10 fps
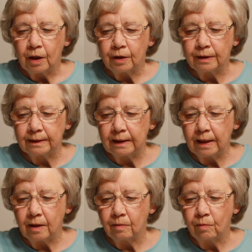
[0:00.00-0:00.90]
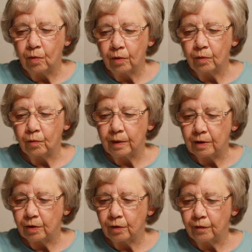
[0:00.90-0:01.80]
You see, the more we
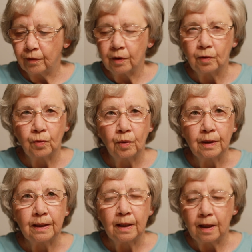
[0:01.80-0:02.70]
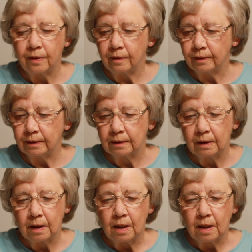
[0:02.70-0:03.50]
do for the Lord and others,